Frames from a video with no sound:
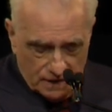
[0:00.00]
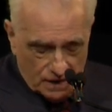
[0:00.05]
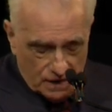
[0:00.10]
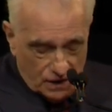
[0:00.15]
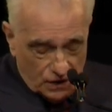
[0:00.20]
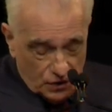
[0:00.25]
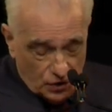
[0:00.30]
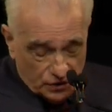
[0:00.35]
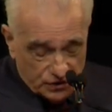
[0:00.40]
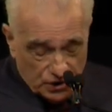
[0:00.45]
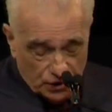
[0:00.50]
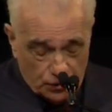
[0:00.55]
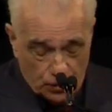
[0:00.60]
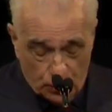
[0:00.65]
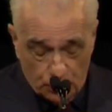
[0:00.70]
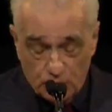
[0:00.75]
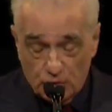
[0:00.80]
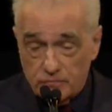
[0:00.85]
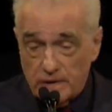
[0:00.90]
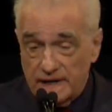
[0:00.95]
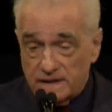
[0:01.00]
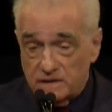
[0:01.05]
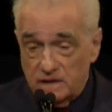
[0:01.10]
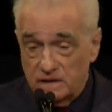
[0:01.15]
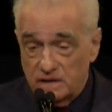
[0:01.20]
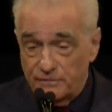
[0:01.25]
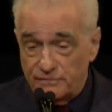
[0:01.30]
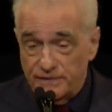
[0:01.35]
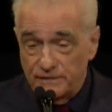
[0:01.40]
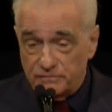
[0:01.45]
He also co-directed
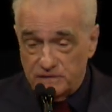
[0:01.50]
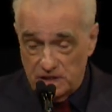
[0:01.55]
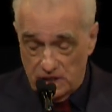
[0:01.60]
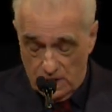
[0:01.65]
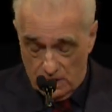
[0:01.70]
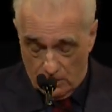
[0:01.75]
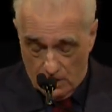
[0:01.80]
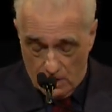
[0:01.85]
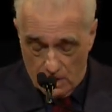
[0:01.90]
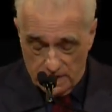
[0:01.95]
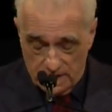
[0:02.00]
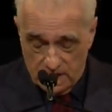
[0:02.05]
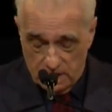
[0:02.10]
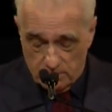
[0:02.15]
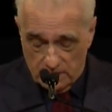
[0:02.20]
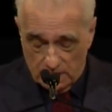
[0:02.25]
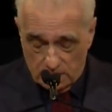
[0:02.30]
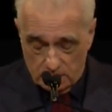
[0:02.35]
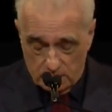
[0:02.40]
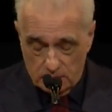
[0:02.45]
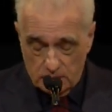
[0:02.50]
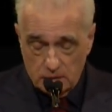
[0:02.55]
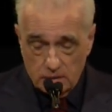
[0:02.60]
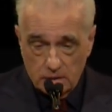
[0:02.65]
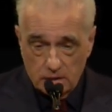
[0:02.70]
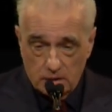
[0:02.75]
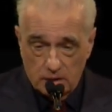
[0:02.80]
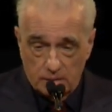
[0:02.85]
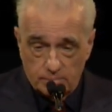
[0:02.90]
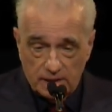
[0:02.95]
the 50 Year Argument
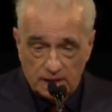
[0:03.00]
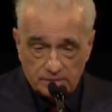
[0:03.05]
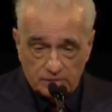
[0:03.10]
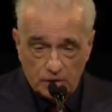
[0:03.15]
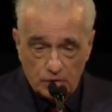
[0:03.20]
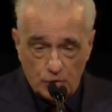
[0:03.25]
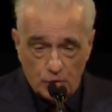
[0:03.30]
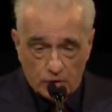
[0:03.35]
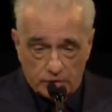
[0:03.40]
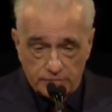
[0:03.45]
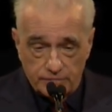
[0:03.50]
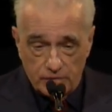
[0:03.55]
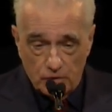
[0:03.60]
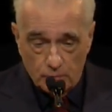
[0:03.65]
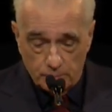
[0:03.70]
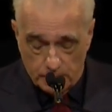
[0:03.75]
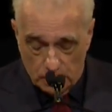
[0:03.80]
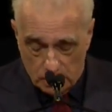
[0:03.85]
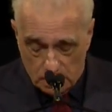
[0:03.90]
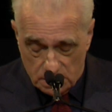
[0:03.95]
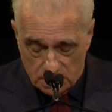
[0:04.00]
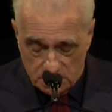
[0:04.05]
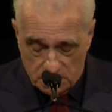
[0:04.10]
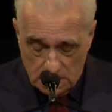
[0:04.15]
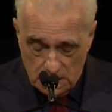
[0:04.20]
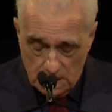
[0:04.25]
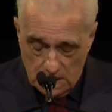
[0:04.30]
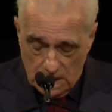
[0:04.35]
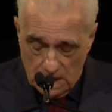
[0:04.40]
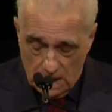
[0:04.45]
about the New York Review books,
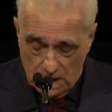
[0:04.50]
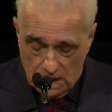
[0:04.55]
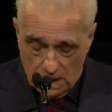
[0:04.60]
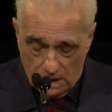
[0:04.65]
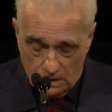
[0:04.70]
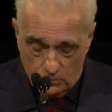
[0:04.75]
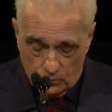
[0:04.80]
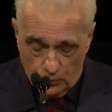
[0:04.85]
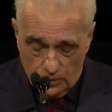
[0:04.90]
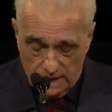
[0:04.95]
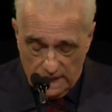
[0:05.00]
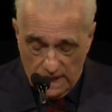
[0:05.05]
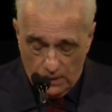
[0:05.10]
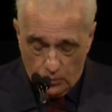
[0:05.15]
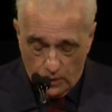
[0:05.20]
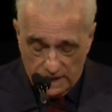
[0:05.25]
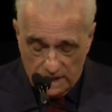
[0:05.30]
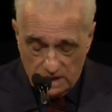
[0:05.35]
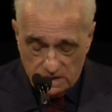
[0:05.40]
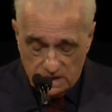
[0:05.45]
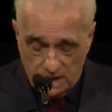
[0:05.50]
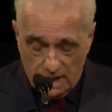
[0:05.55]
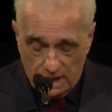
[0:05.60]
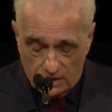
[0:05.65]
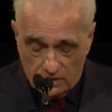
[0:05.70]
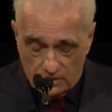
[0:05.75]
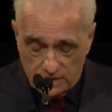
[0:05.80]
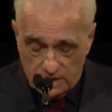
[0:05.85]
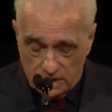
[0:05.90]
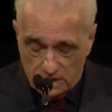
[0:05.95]
and we're now working
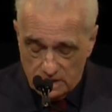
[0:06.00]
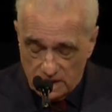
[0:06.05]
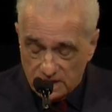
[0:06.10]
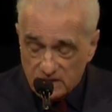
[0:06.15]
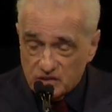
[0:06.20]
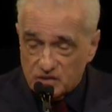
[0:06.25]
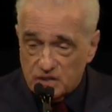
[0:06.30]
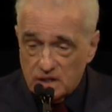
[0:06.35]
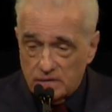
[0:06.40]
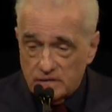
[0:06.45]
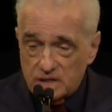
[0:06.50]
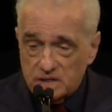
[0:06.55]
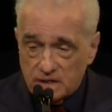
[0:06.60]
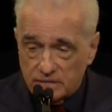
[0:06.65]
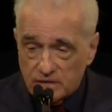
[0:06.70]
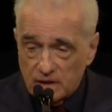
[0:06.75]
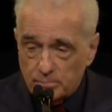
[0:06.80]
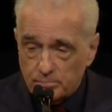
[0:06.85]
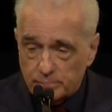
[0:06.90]
together on yet another series of